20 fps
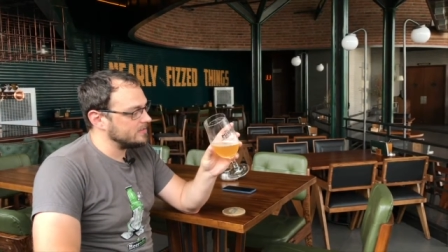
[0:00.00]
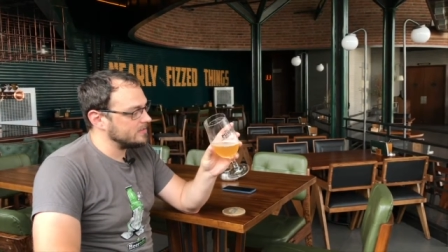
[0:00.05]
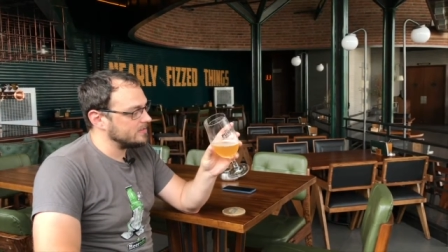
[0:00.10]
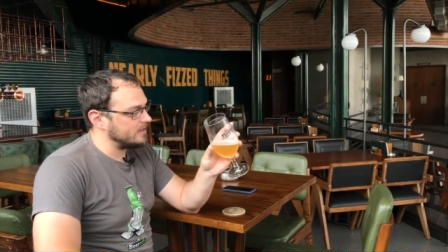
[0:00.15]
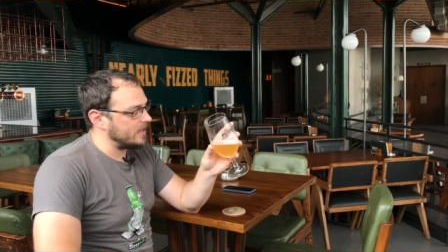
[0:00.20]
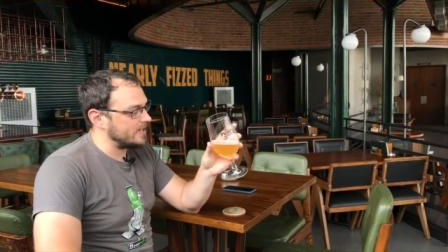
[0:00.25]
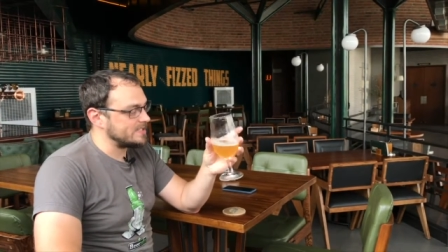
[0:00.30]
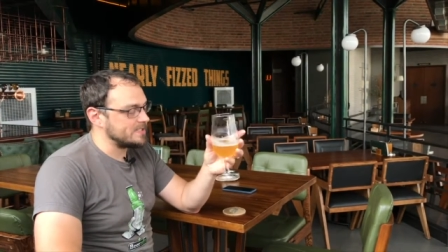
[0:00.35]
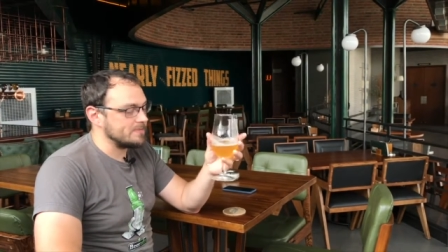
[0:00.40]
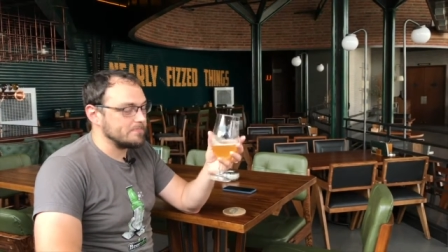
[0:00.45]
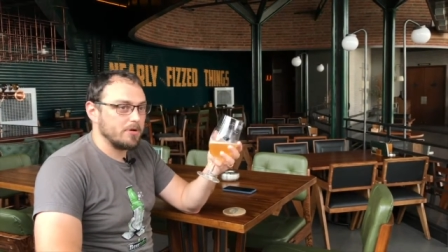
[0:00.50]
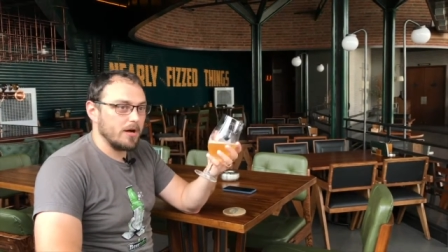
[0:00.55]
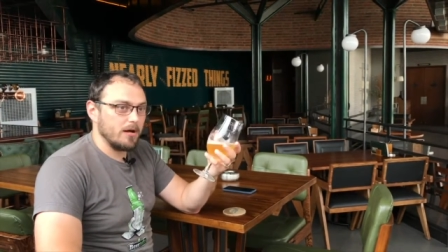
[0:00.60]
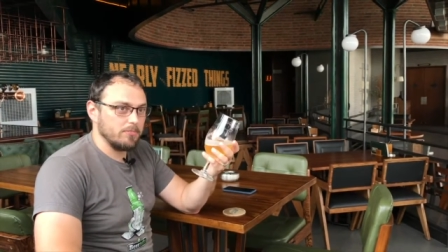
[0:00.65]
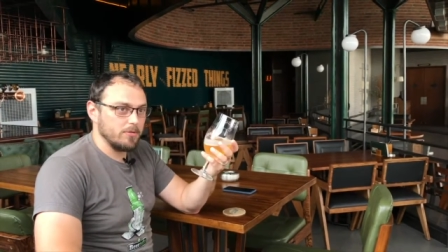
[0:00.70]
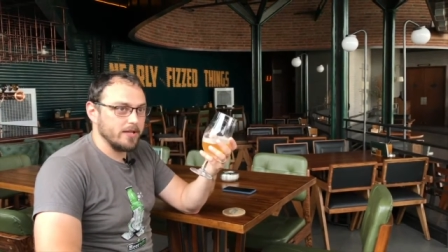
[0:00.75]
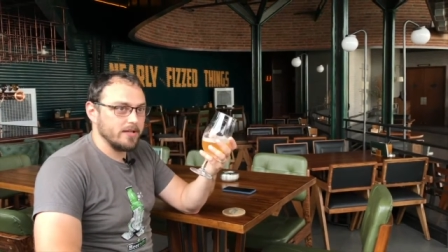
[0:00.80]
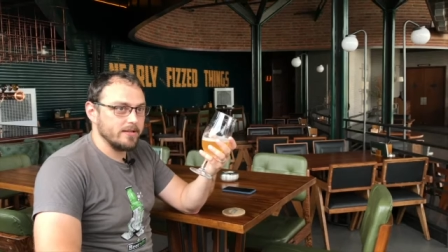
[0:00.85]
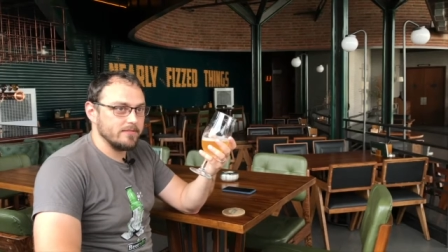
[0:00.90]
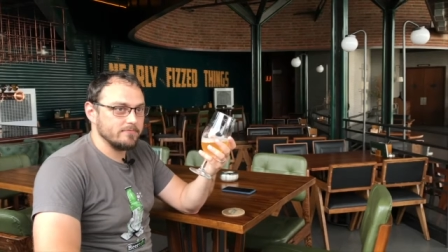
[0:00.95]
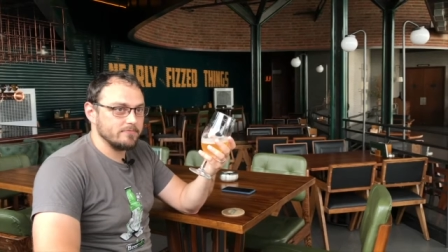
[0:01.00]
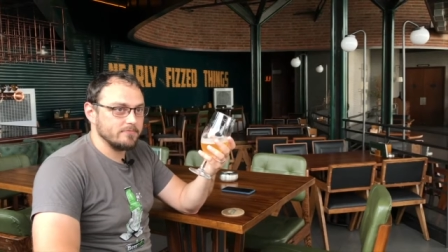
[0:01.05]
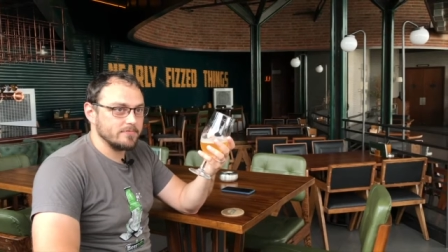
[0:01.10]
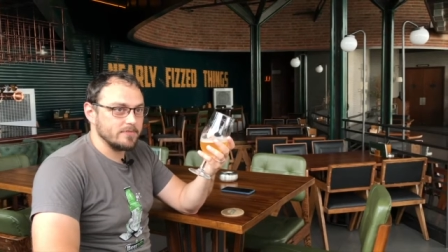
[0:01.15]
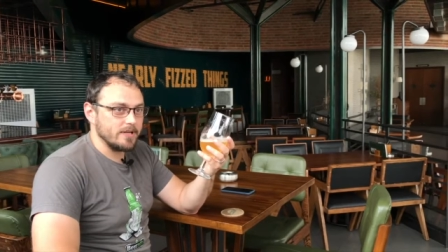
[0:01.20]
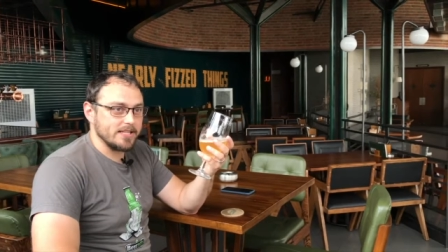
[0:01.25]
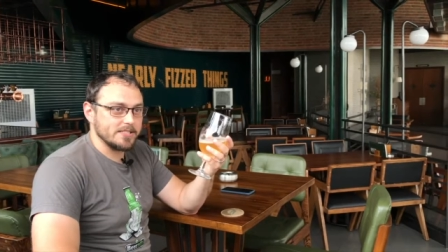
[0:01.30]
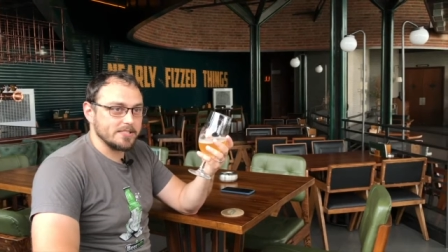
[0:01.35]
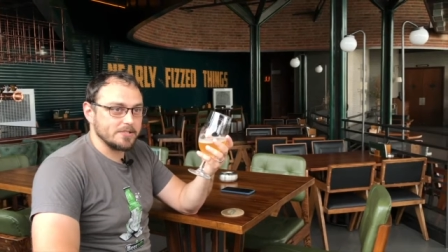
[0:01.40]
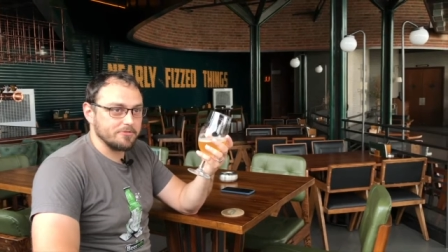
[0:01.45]
nice and bubbly,
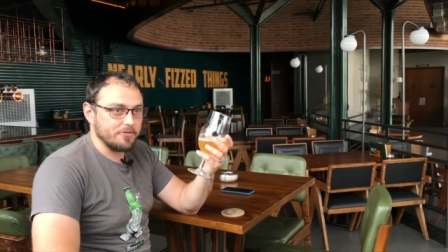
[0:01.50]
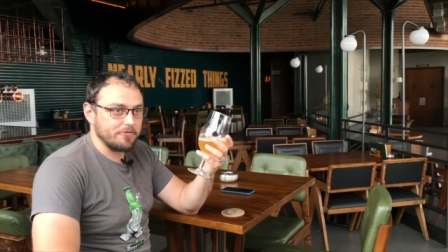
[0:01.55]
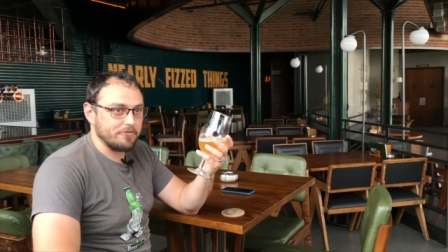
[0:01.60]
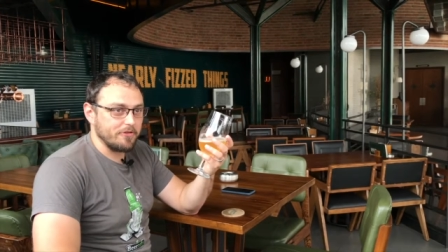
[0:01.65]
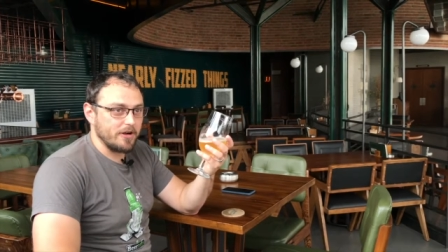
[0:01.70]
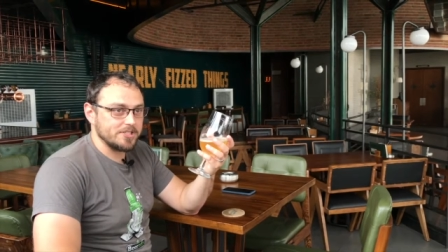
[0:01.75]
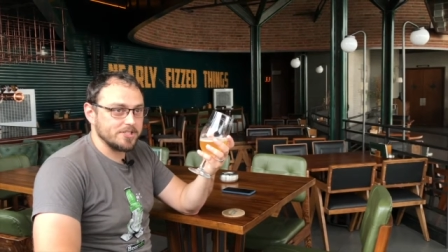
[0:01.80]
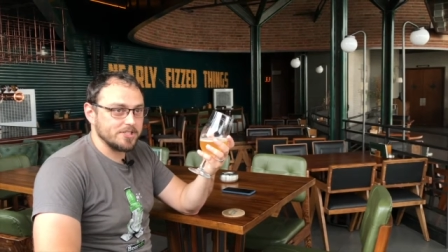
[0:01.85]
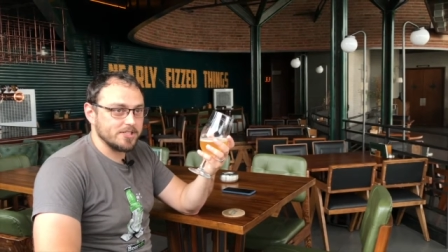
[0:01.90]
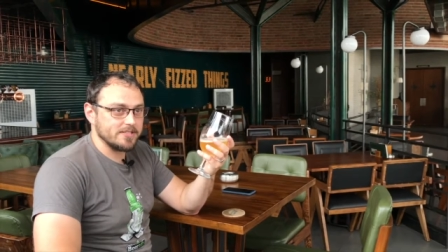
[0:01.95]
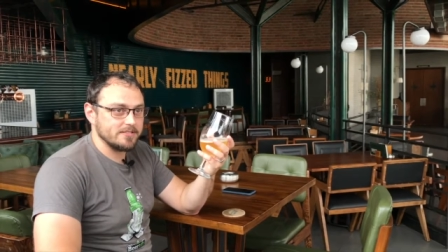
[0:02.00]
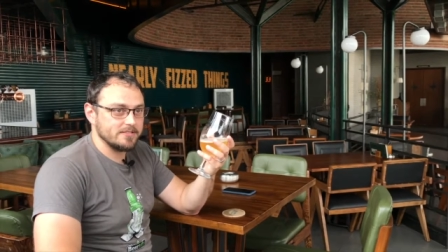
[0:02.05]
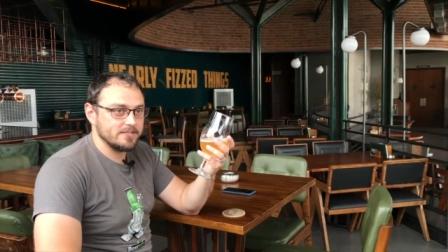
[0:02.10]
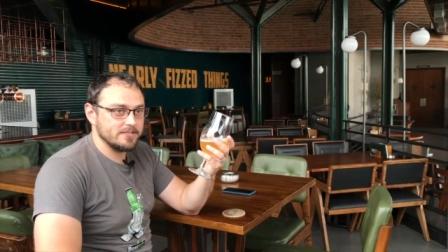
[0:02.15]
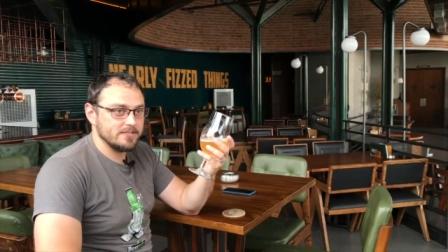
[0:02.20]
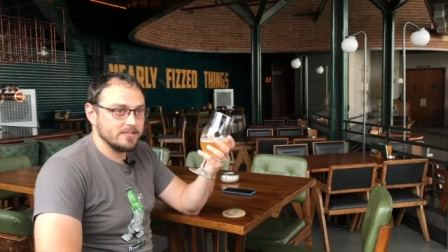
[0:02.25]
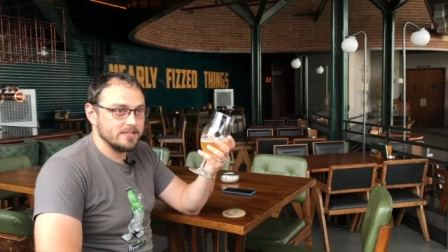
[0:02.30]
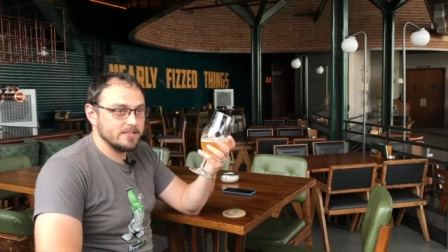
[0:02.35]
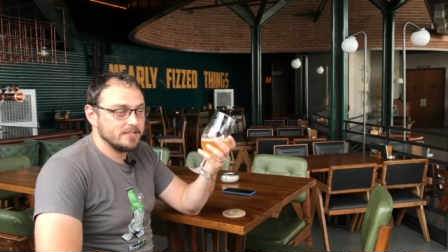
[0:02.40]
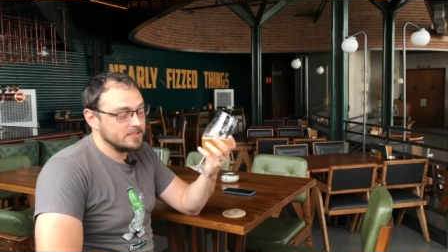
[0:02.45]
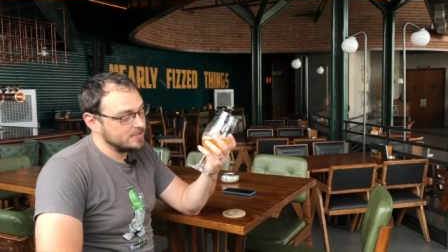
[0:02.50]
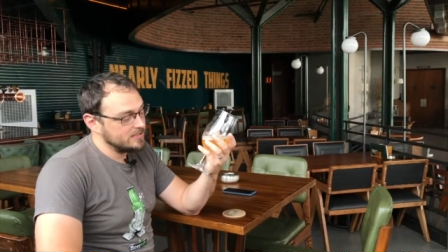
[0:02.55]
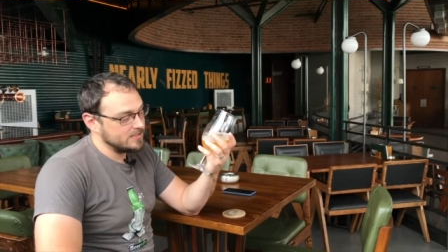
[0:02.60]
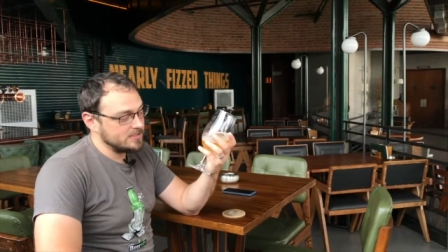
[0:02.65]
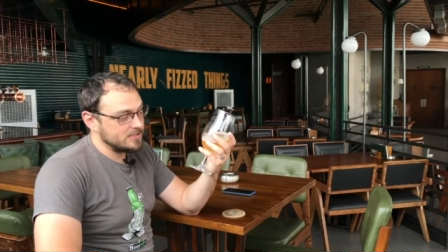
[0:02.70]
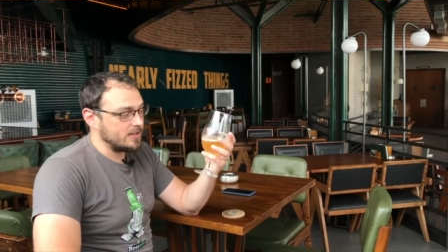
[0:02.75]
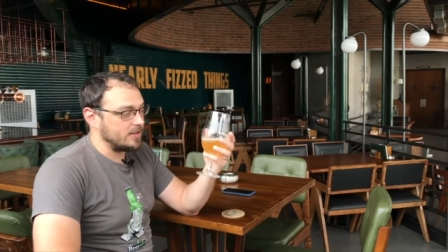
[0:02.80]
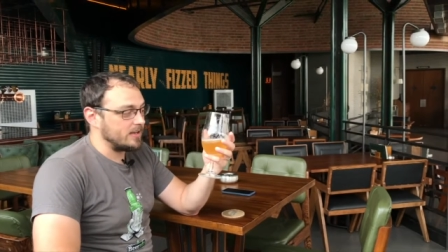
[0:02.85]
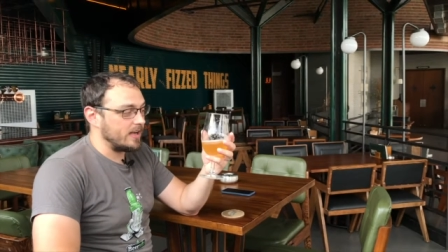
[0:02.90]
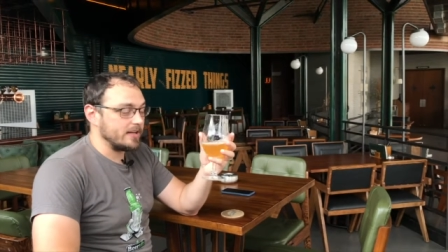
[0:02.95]
nice and refreshing.
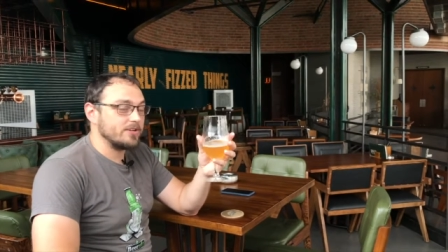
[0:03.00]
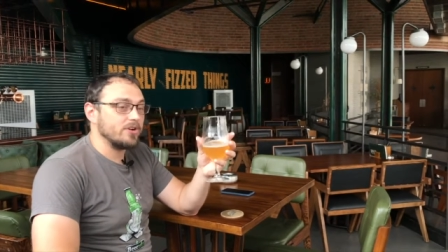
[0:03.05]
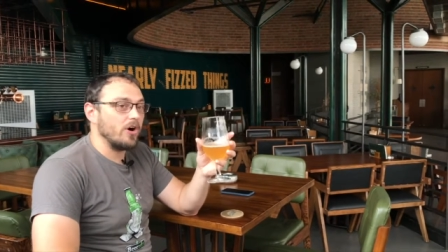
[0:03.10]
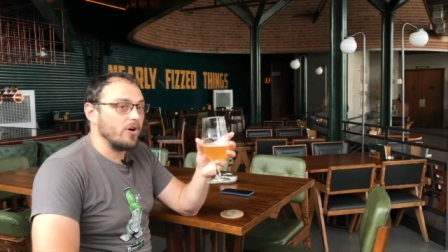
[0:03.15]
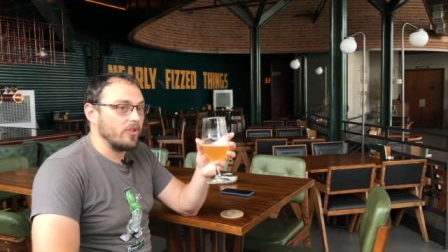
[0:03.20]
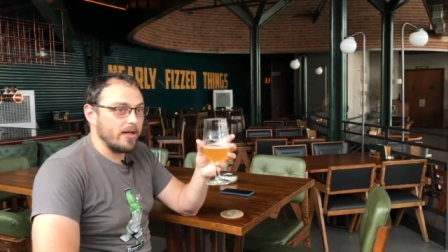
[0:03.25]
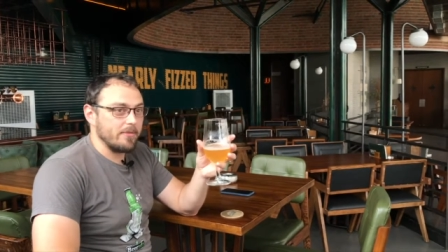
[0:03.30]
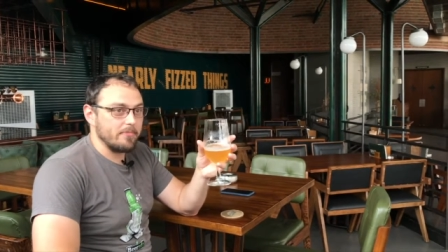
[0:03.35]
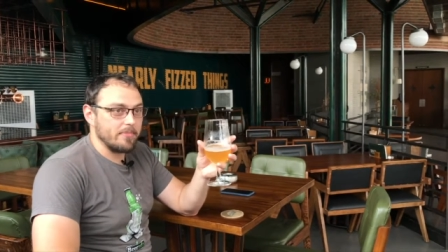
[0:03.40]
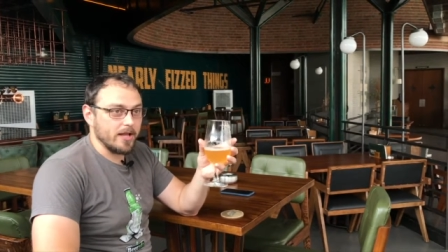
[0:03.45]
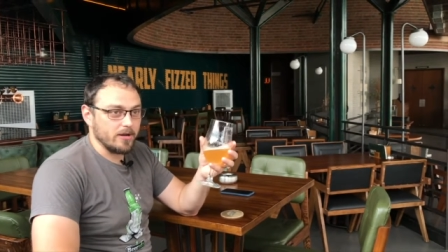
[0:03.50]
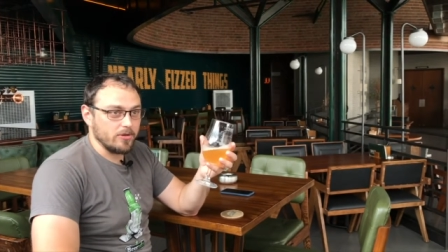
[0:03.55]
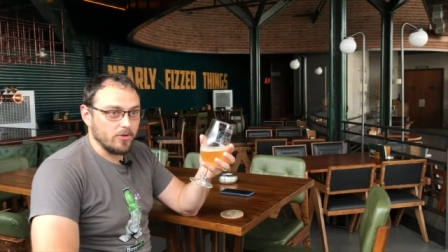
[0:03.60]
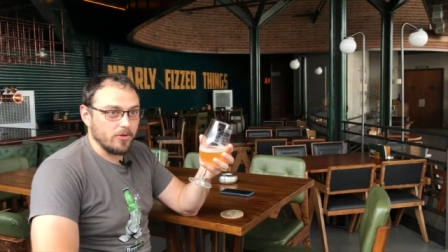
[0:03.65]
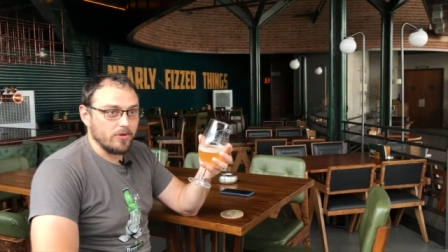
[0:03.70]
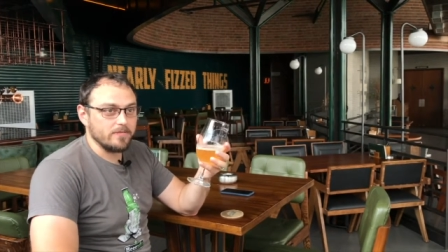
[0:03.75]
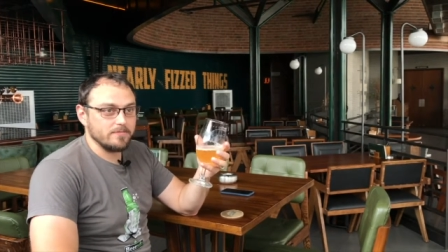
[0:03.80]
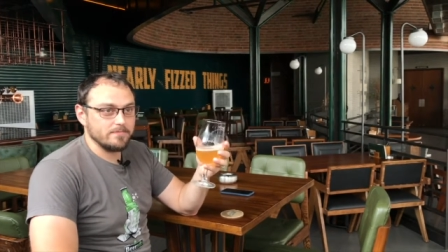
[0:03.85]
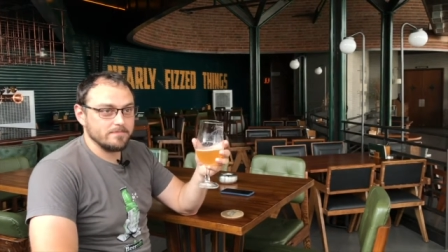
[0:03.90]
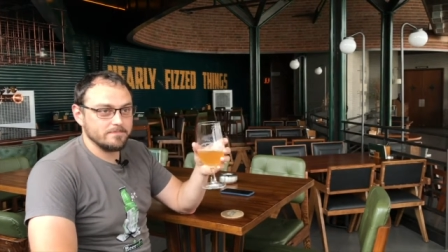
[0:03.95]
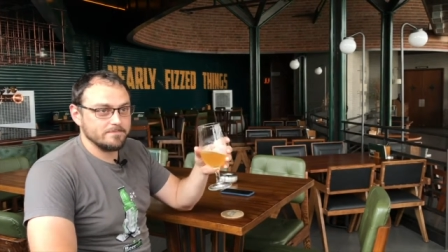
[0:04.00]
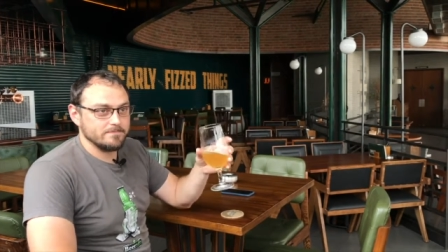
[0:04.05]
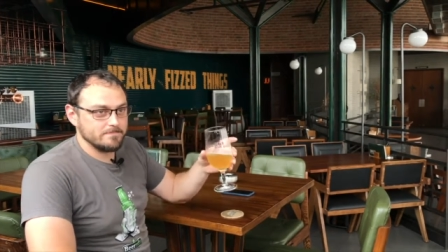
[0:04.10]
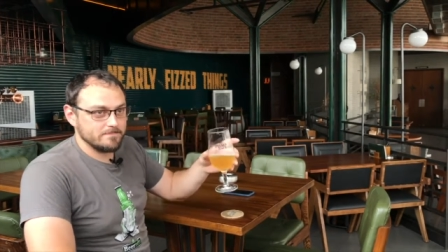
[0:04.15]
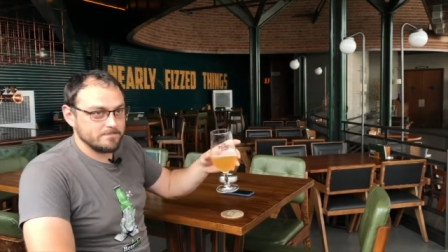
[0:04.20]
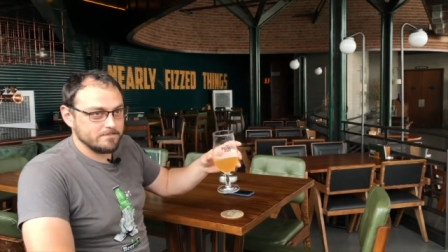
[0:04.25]
So I'd call that Bangalore.